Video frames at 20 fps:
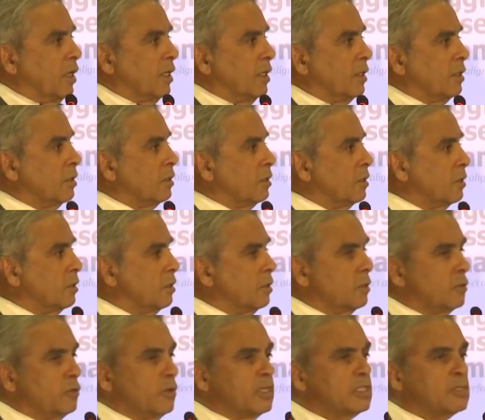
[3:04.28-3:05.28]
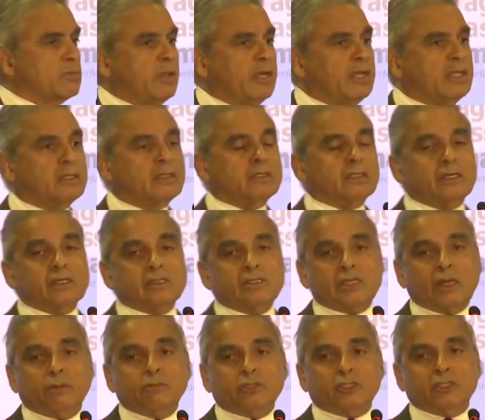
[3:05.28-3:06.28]
one to explain the
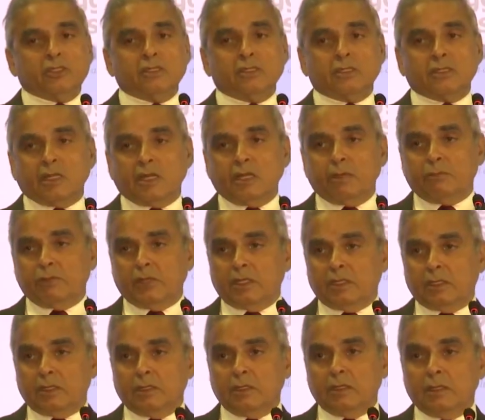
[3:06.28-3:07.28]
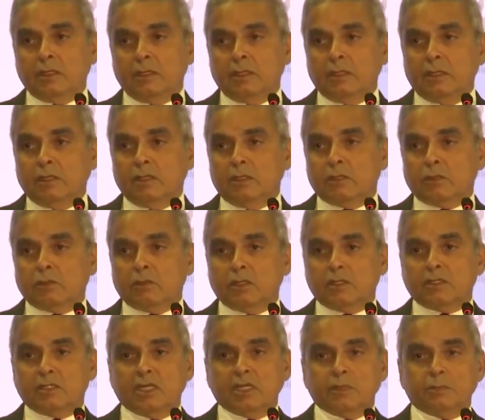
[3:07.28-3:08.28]
assumptions that I bring to
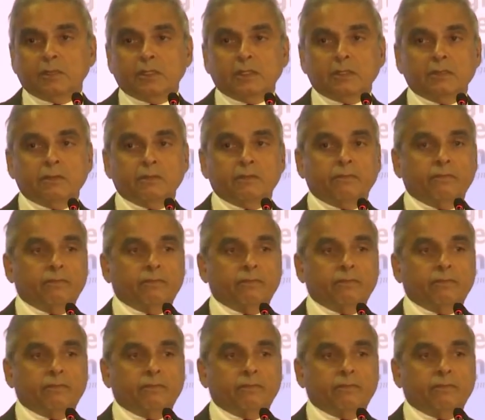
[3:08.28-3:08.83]
the table.